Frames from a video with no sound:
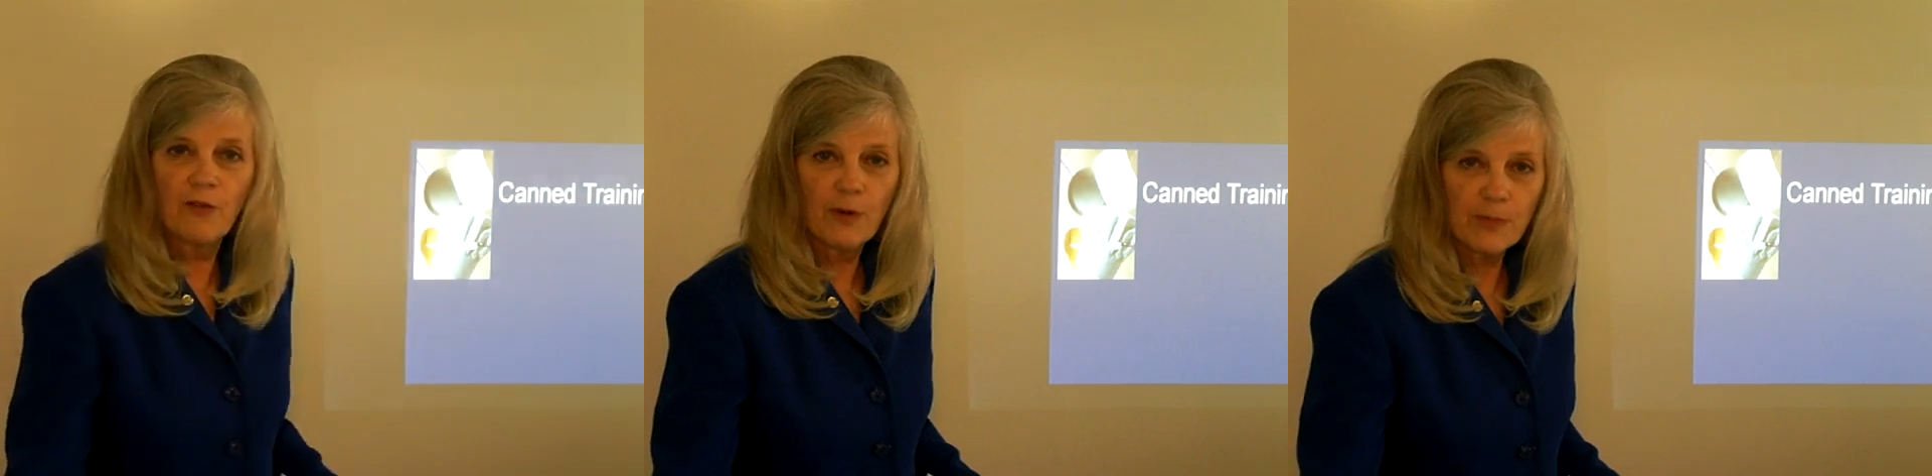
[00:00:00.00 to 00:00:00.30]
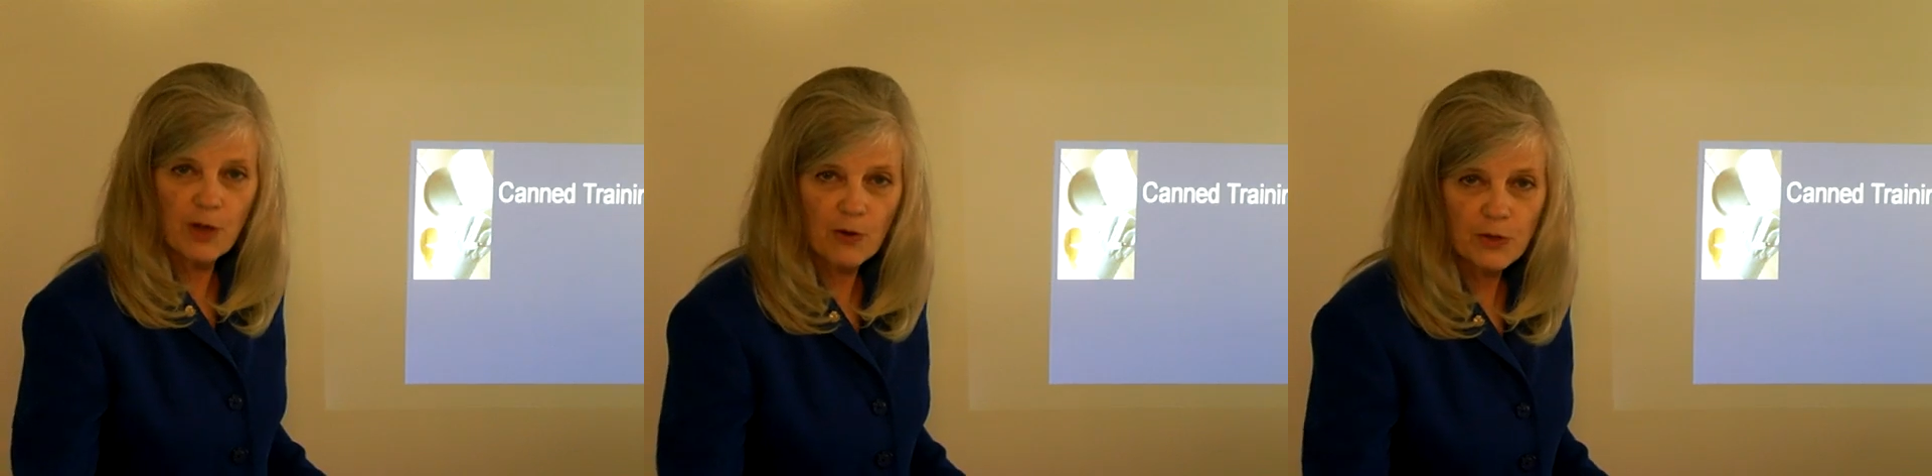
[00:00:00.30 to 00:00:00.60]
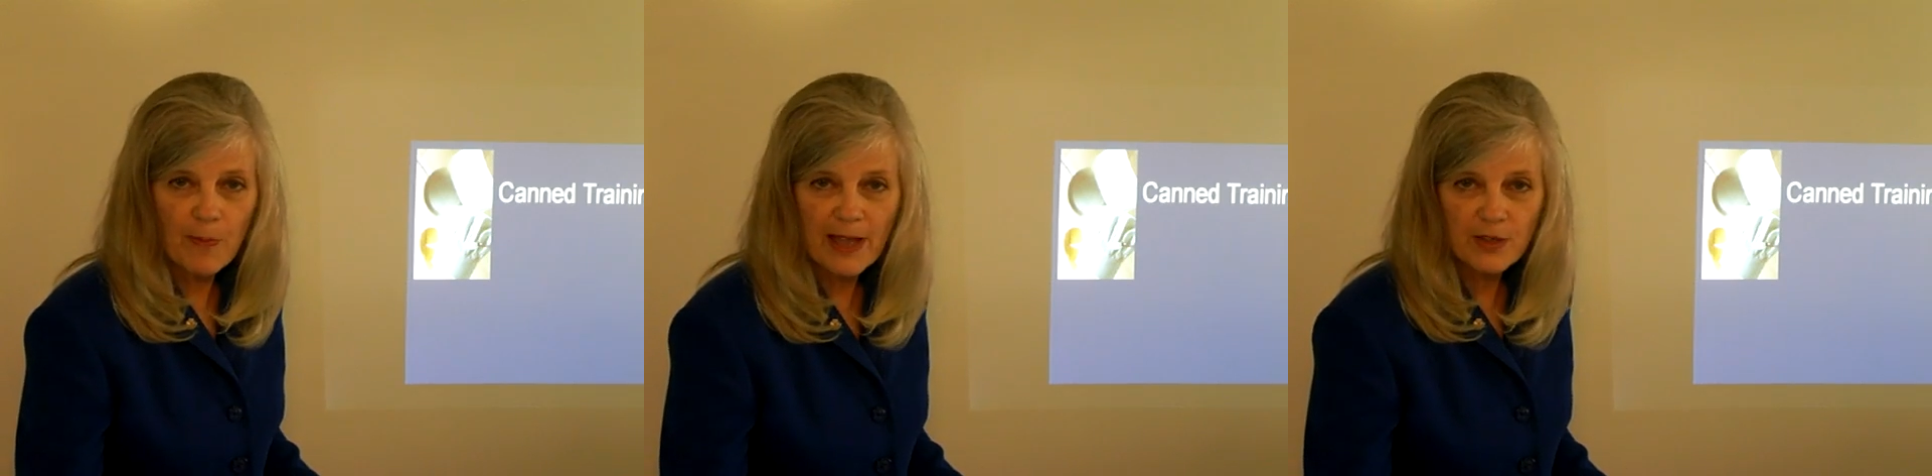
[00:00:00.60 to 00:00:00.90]
from
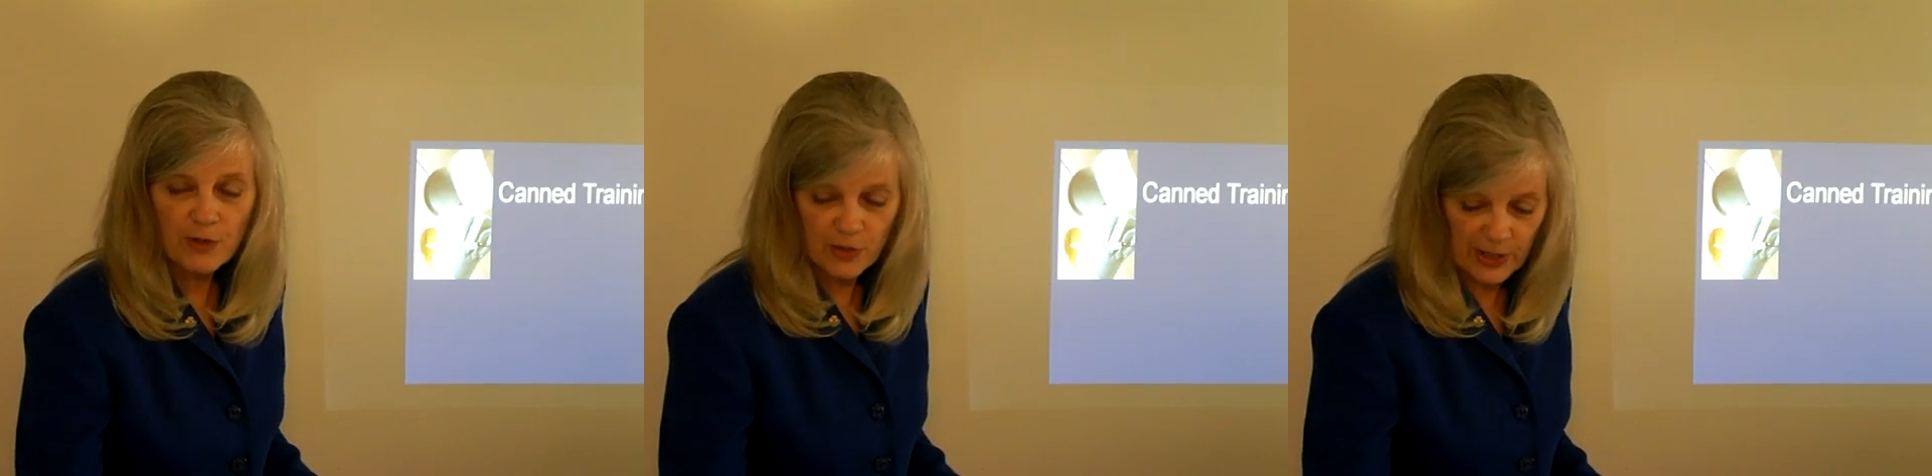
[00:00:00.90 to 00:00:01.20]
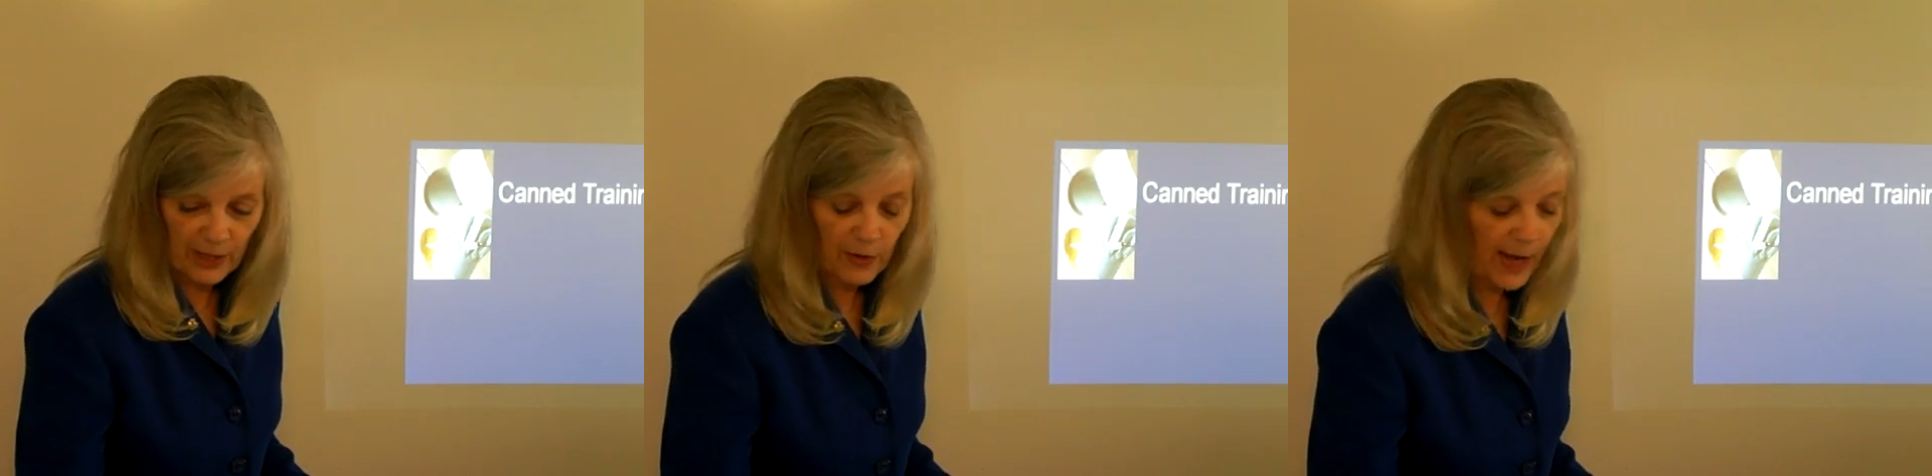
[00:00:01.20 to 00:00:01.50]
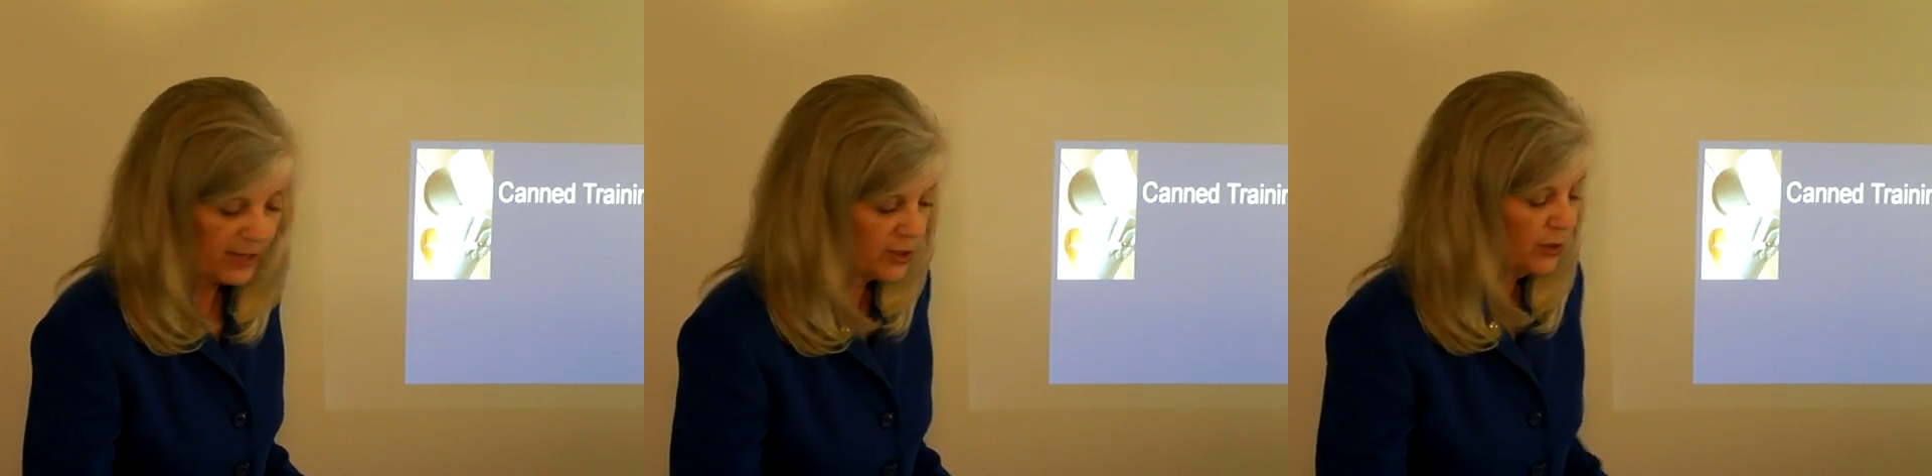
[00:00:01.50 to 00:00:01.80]
Toastmasters
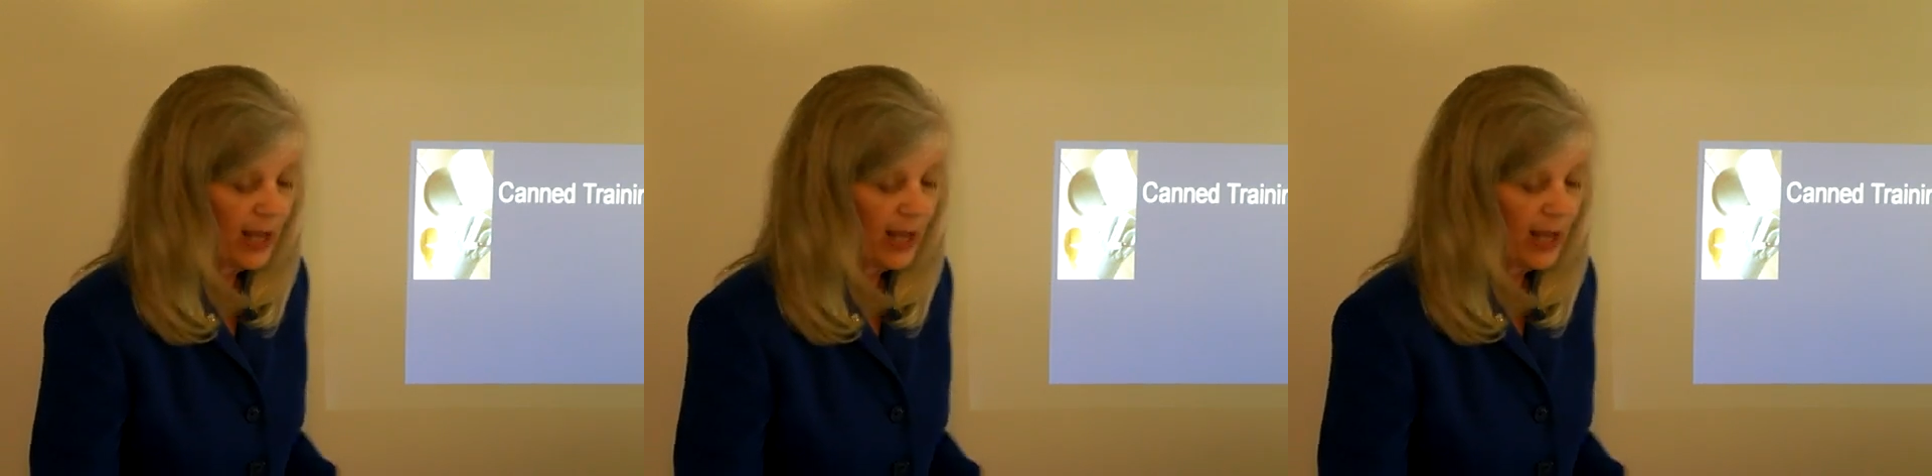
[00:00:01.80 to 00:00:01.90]
International